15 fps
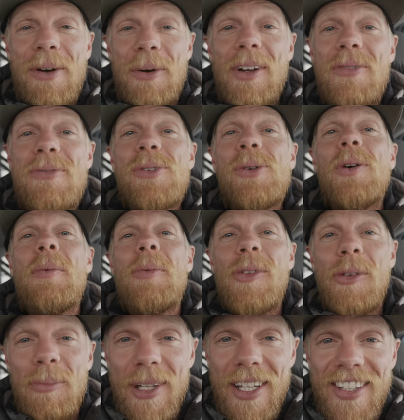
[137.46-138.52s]
We're gonna fuel up with
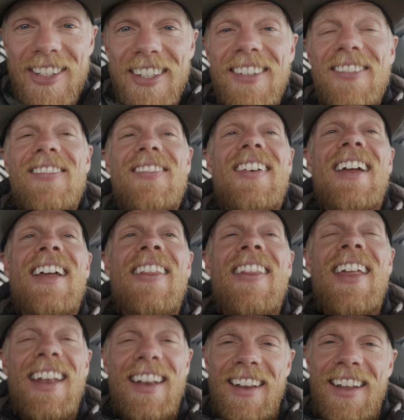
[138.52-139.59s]
some pizza, and
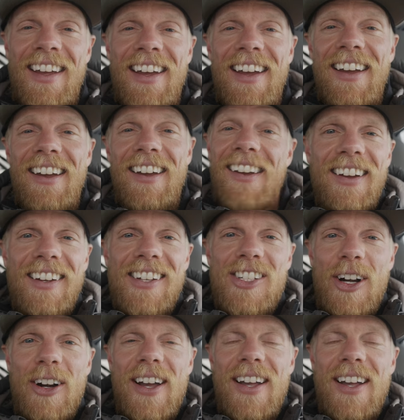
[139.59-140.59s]
then uh, start